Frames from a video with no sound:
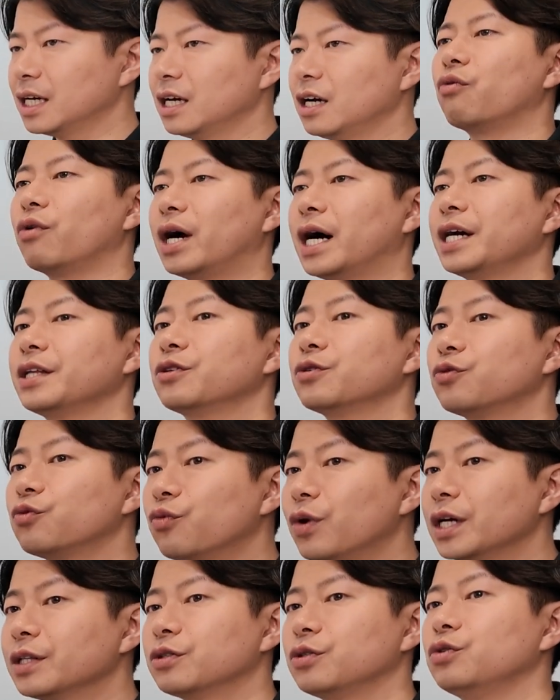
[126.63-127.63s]
write
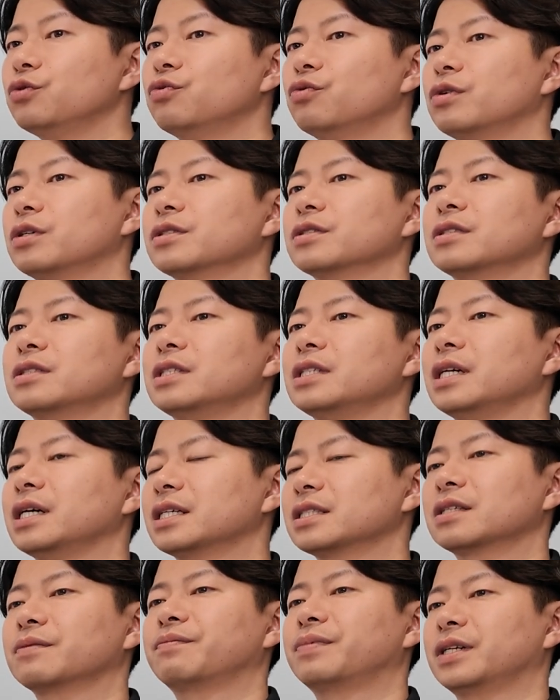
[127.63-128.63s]
what you want the
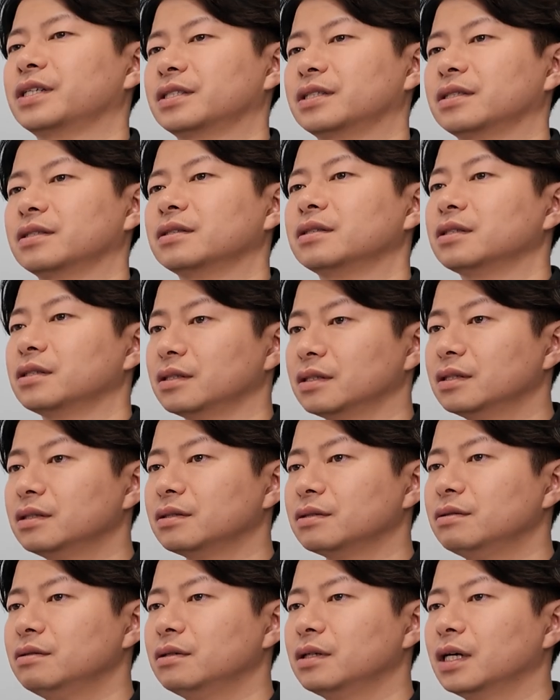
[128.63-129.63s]
other person to
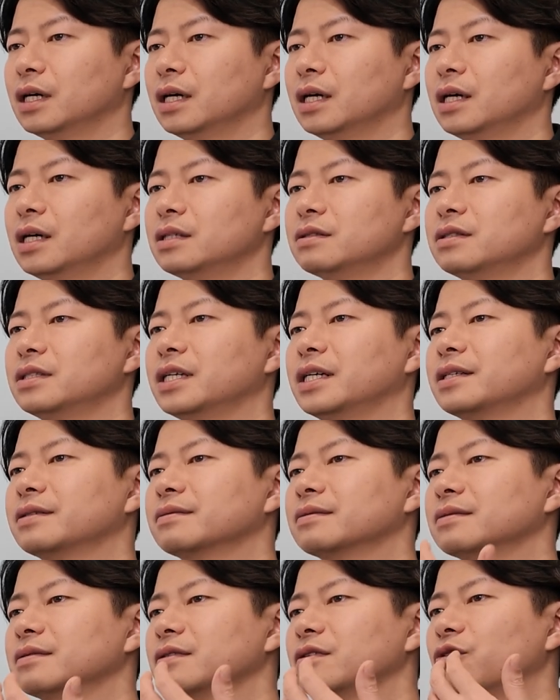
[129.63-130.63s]
do,
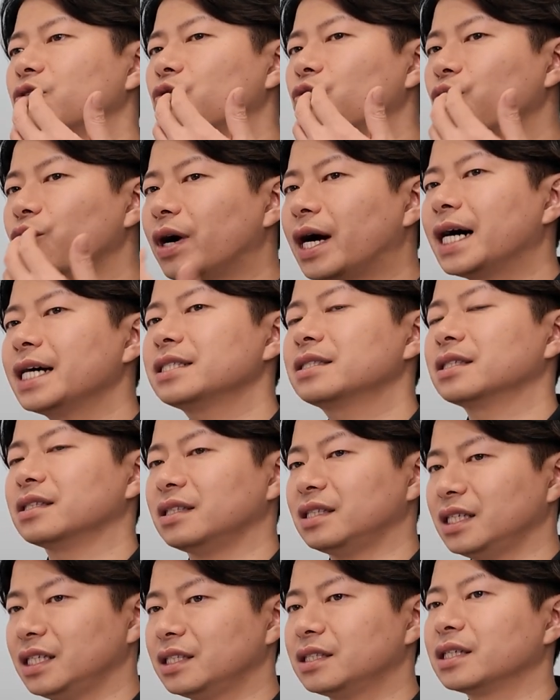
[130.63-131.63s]
then write the
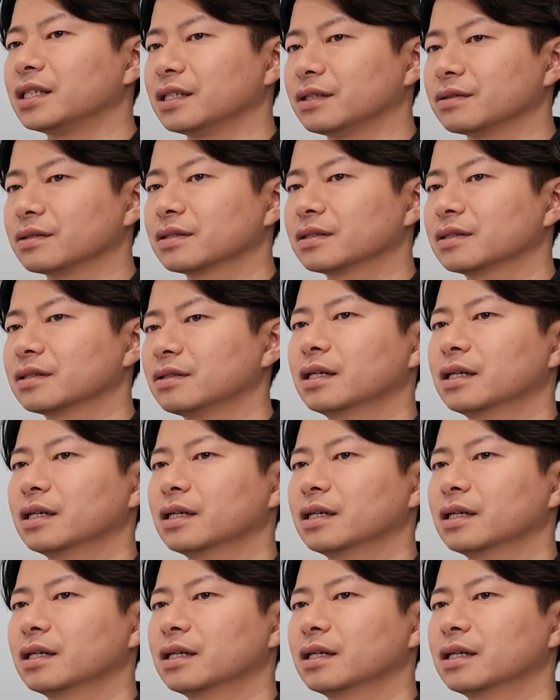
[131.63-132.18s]
details.